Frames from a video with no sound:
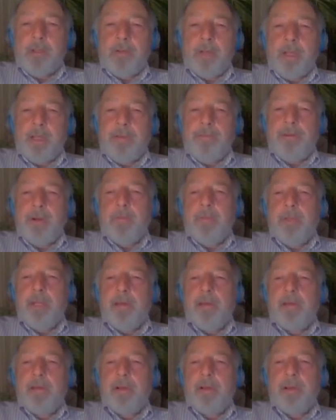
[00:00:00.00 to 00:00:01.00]
transform
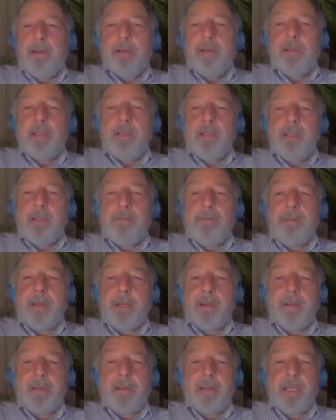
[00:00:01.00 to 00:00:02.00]
these sources into the
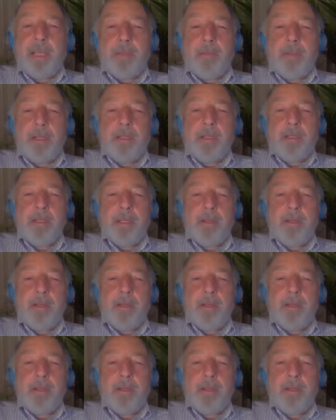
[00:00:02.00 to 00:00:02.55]
final schema